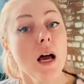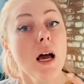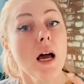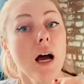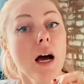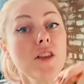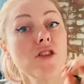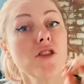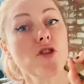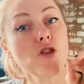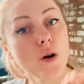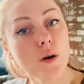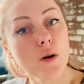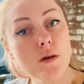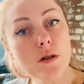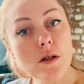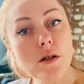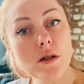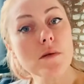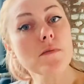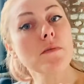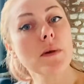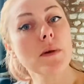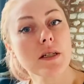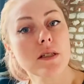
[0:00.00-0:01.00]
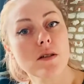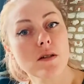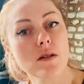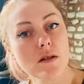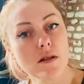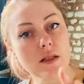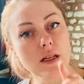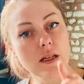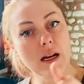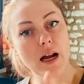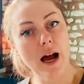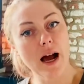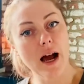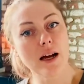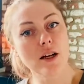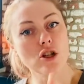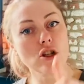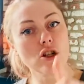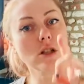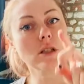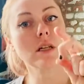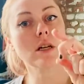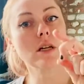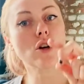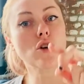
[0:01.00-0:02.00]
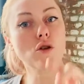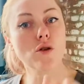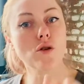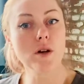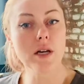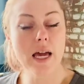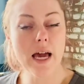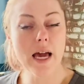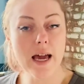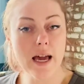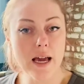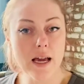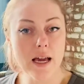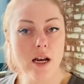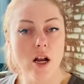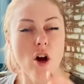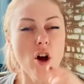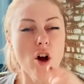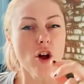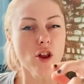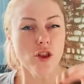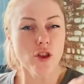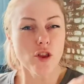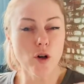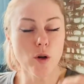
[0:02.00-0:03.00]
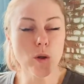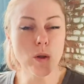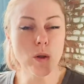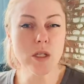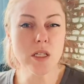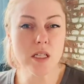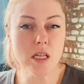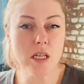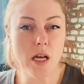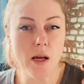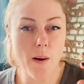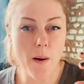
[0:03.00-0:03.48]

And those are the muscles that actually create those